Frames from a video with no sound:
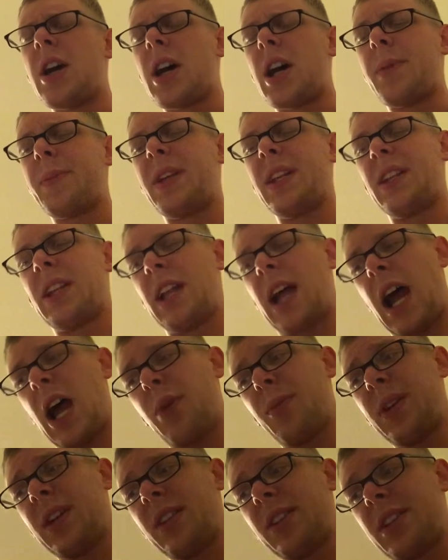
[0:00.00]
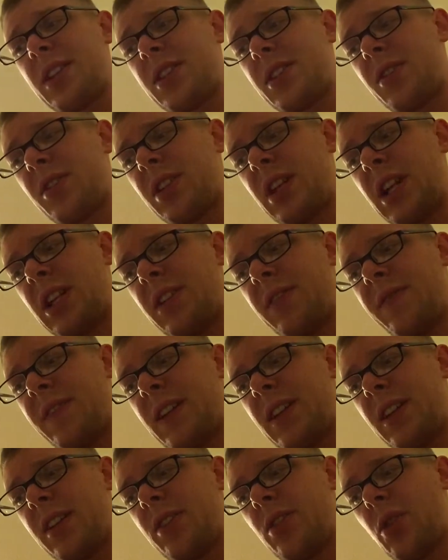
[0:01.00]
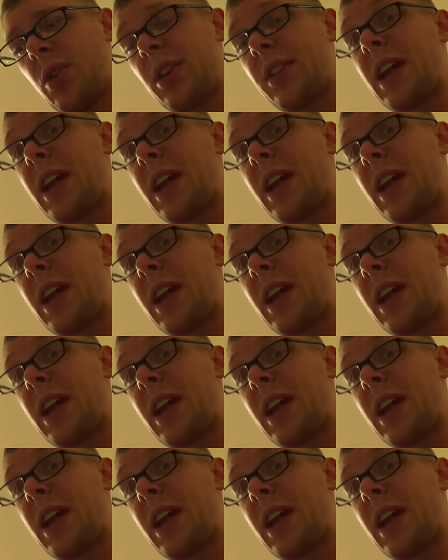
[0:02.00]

I mean, how many listeners can you fit at a door?